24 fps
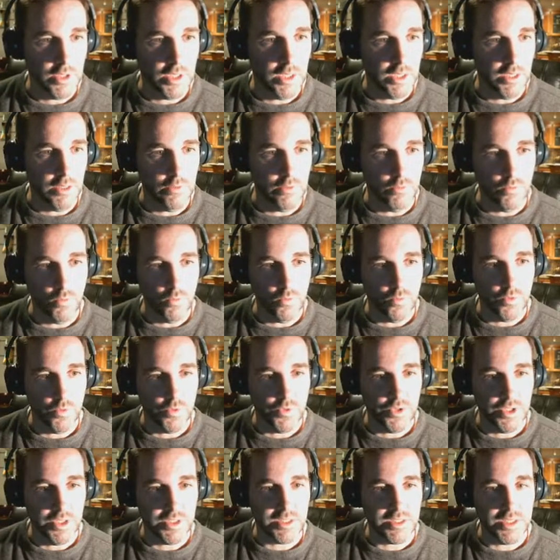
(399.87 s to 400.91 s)
And
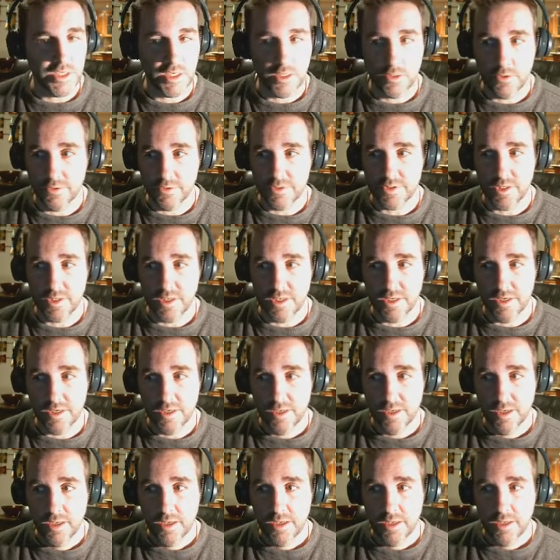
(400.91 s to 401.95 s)
this thing goes in
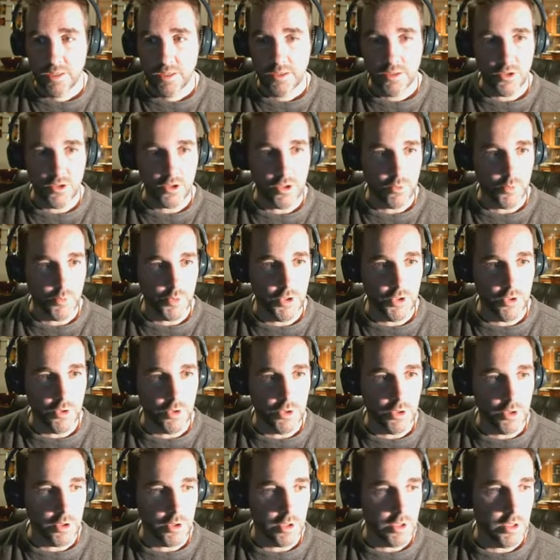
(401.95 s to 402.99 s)
to the
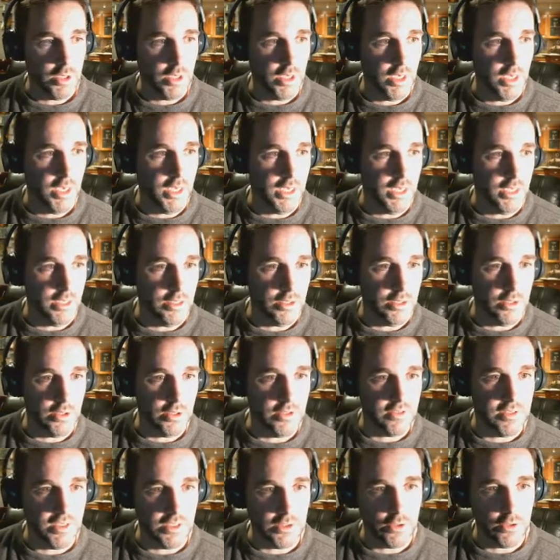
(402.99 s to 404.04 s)
computer and it
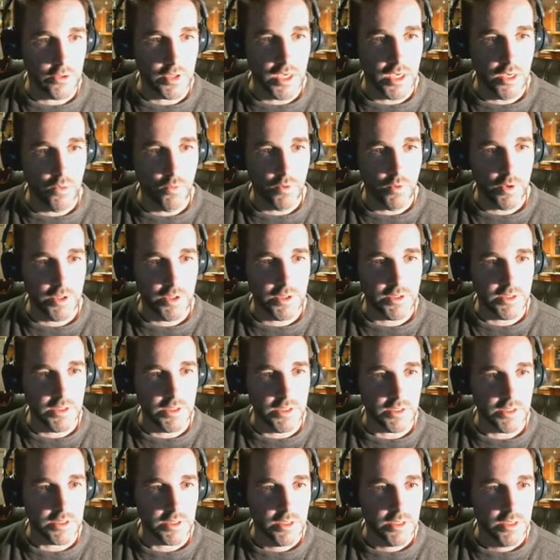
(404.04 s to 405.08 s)
says, okay, where is
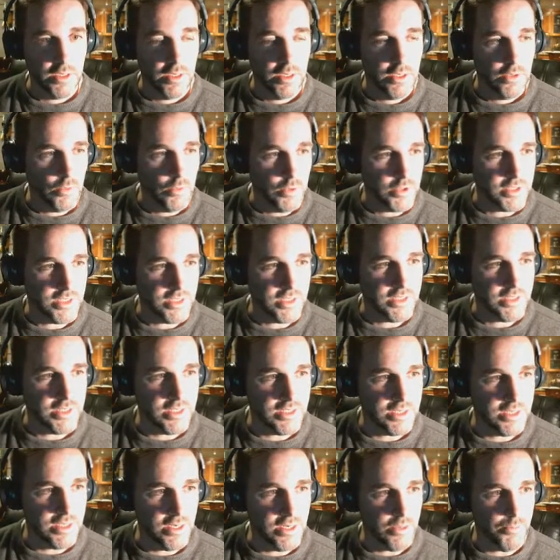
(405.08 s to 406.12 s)
this? Well, since
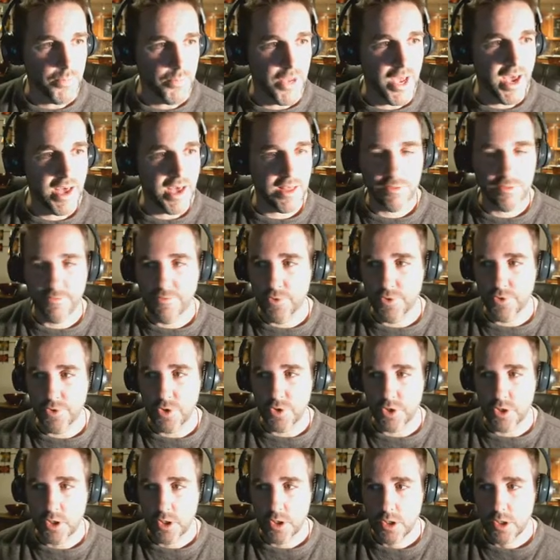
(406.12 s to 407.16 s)
it's in a path
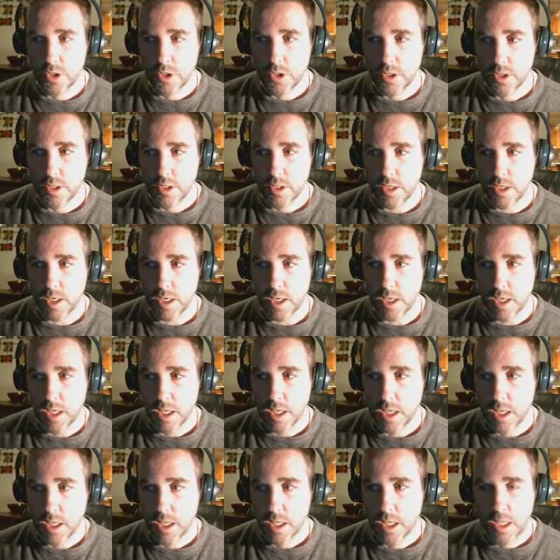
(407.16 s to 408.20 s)
folder, okay,
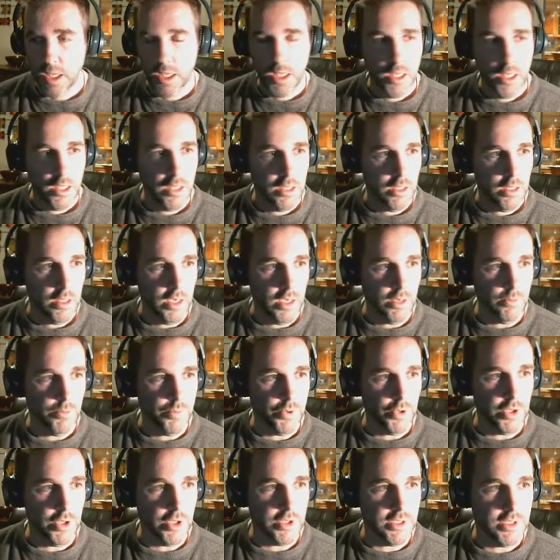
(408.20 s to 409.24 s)
I put
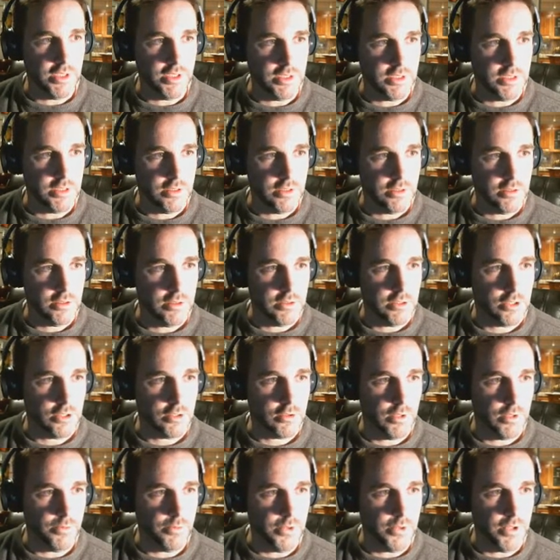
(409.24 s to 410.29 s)
all this
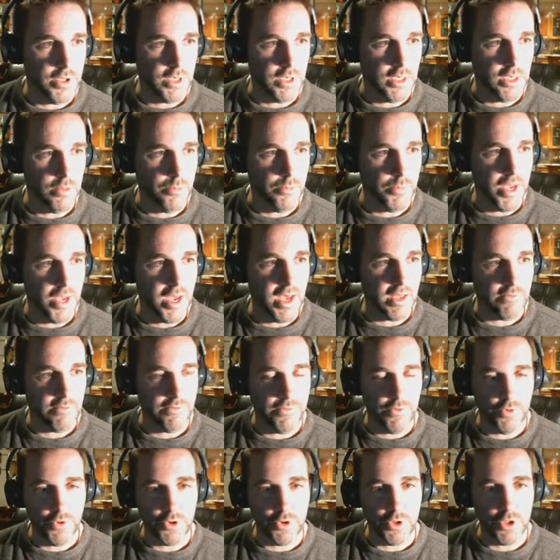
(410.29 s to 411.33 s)
script thing in a path
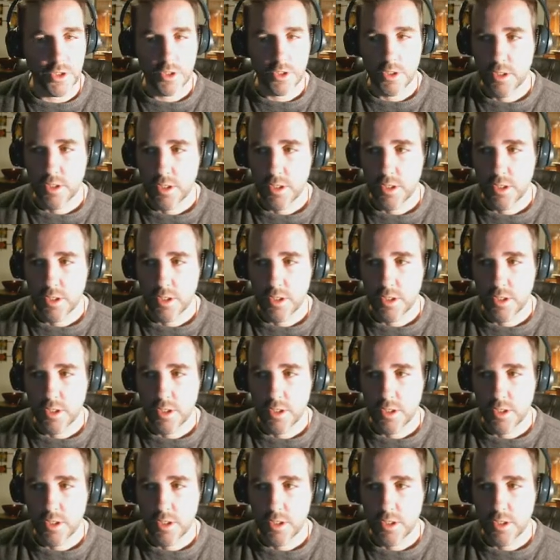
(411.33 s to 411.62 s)
folder.